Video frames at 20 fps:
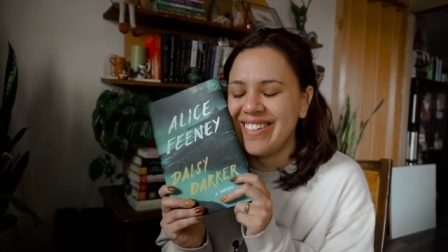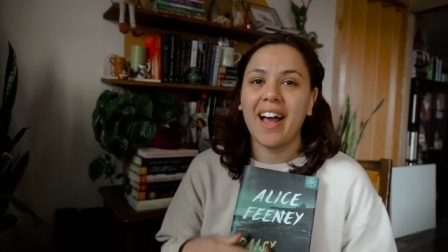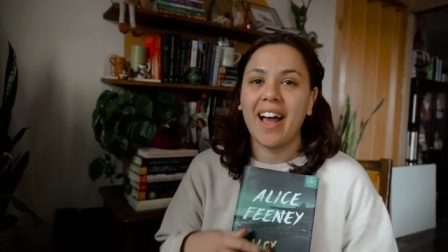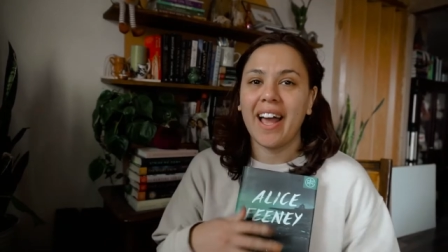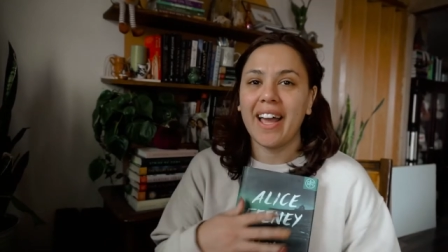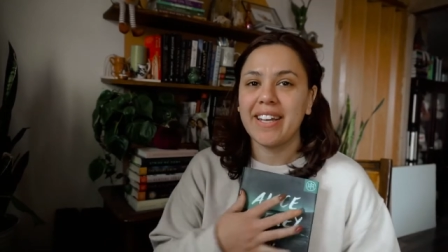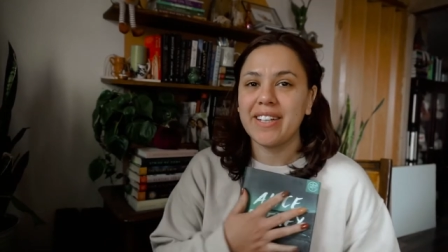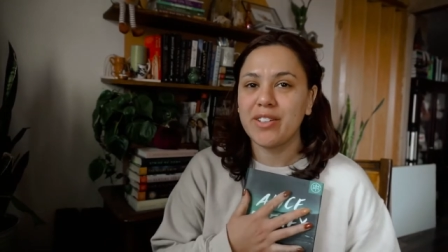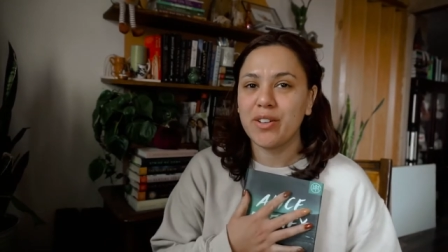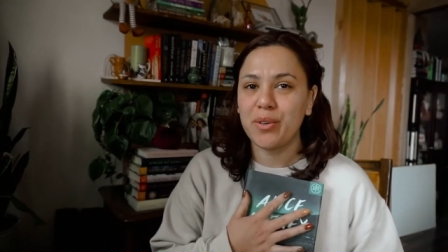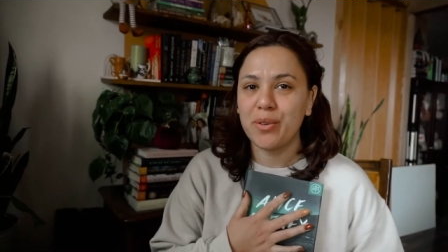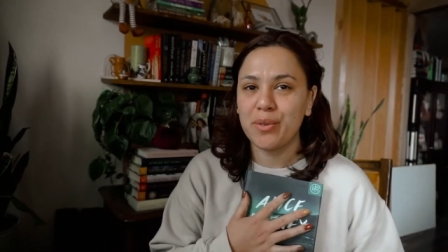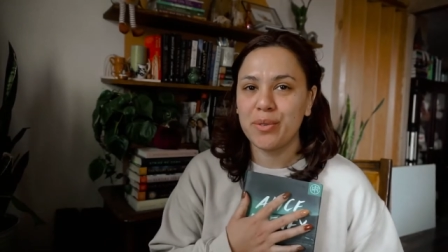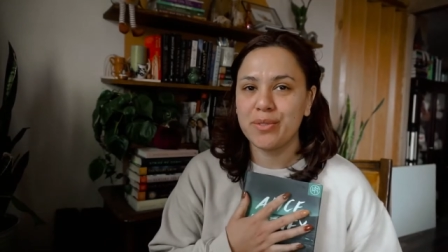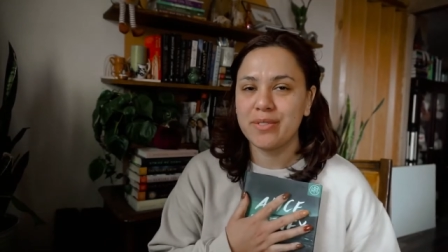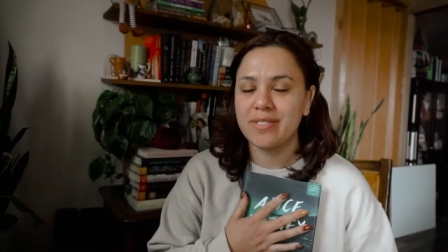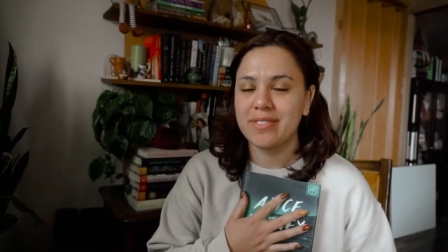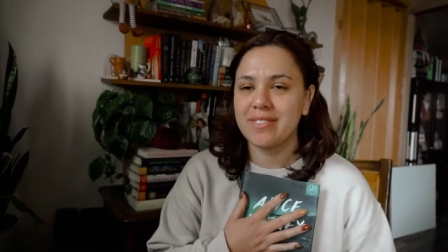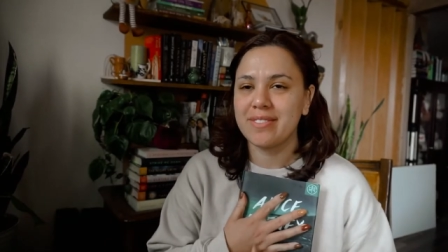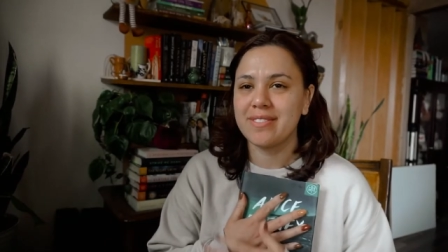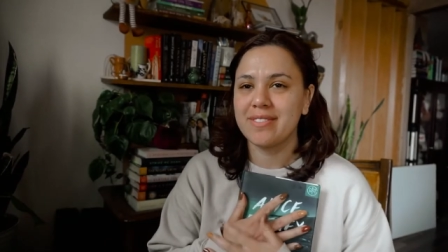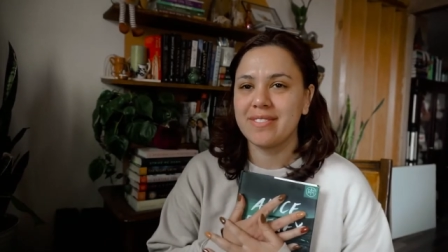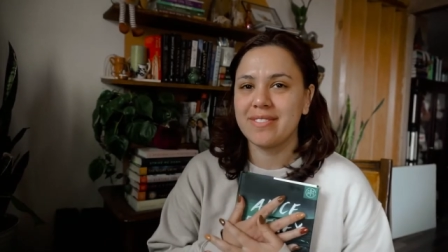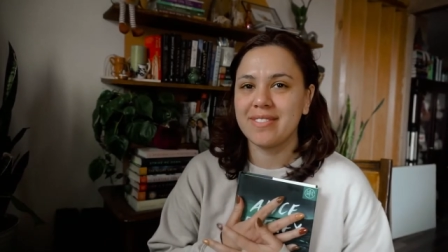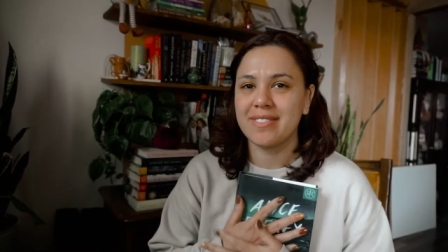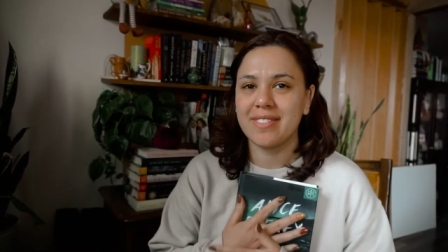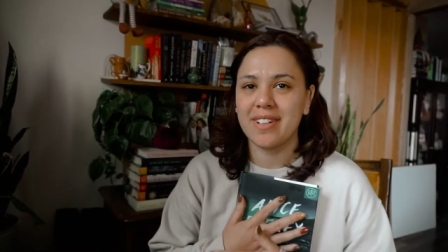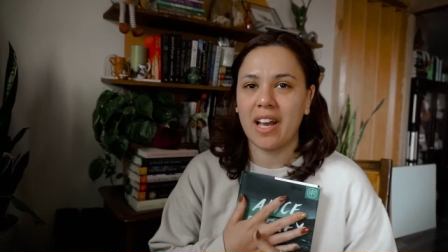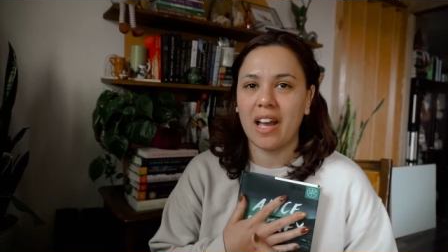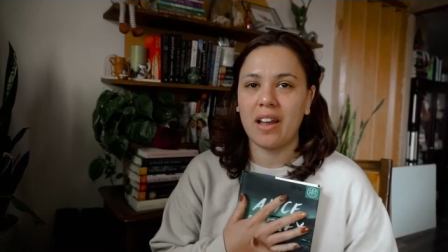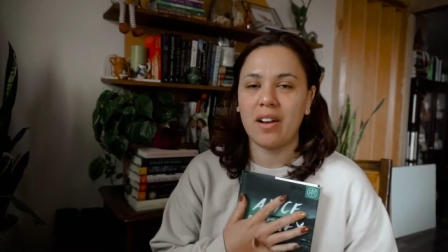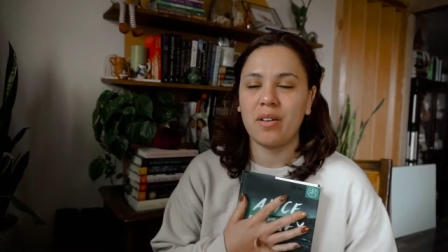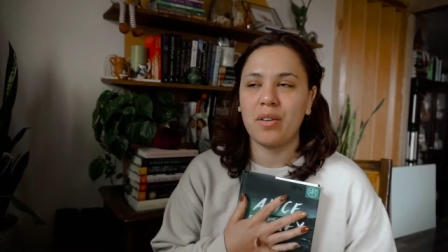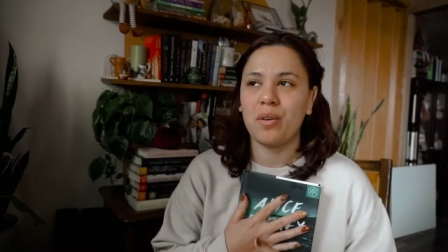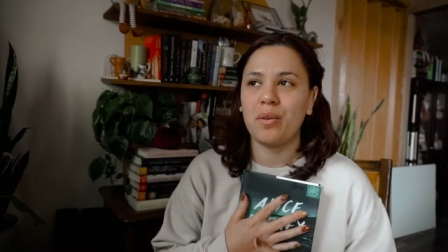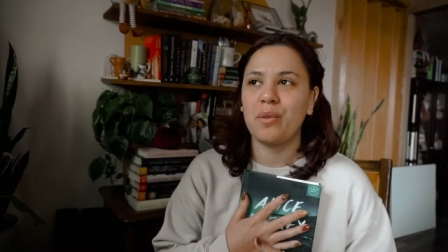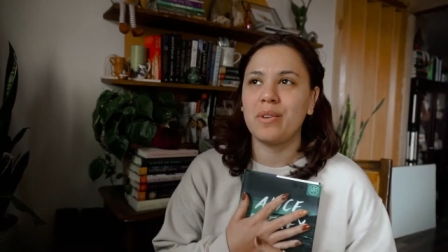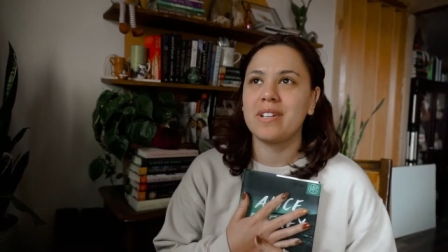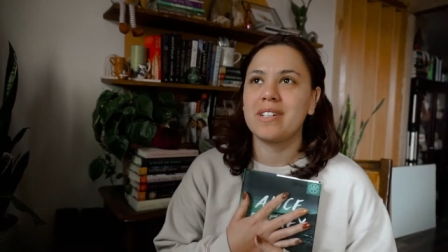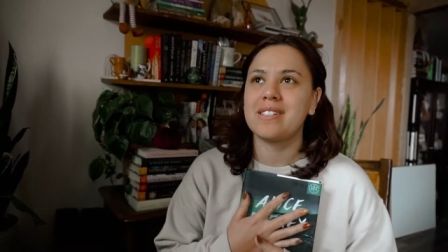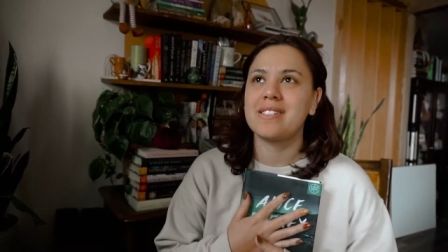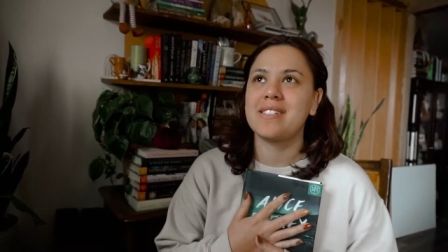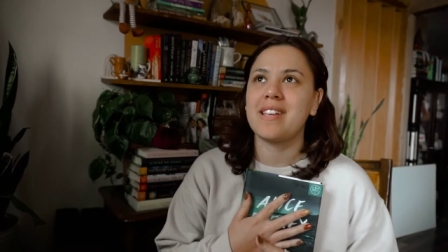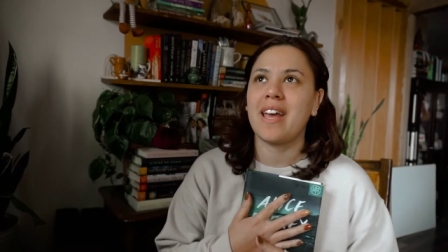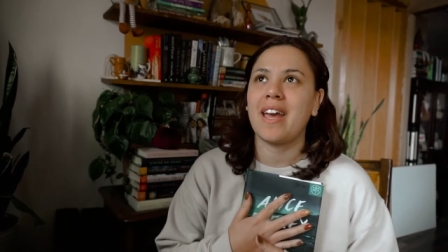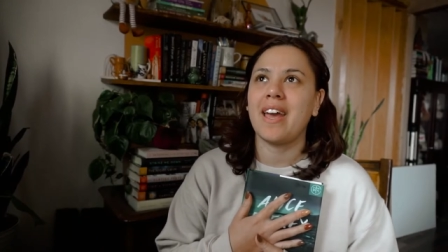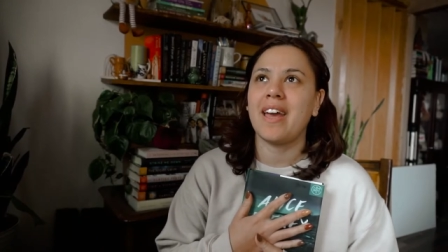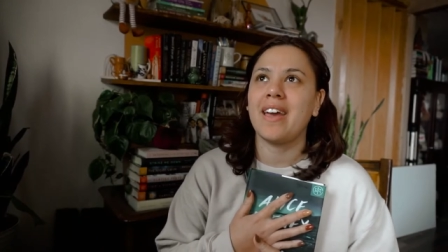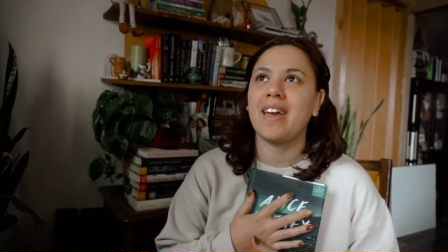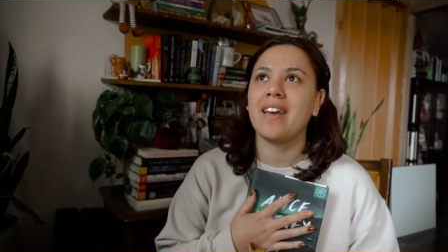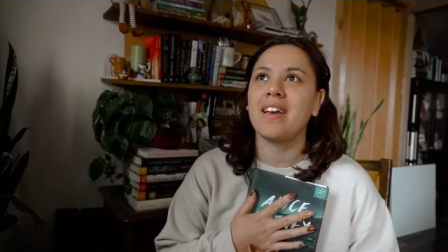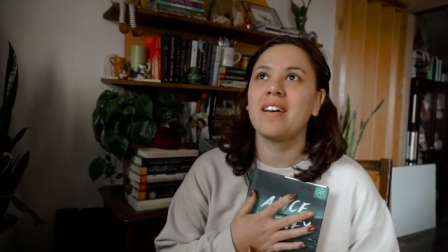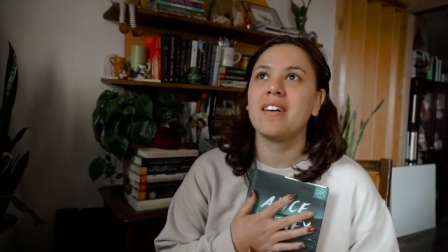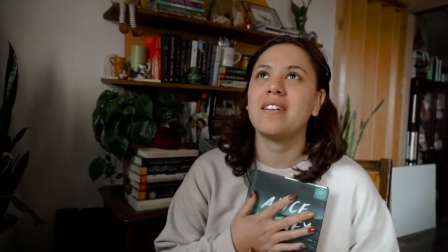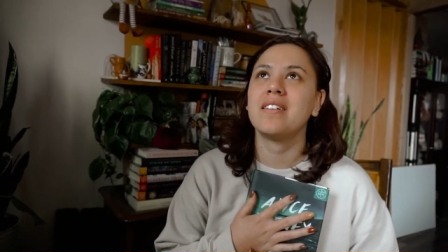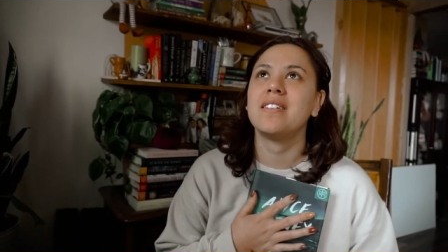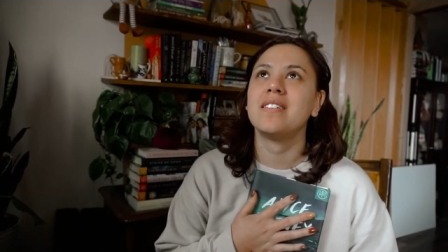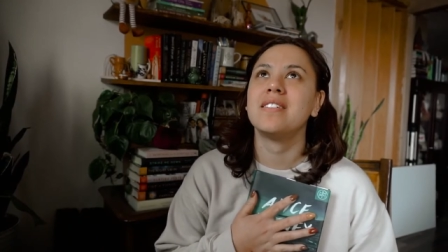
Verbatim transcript: I don't, I don't know what to say.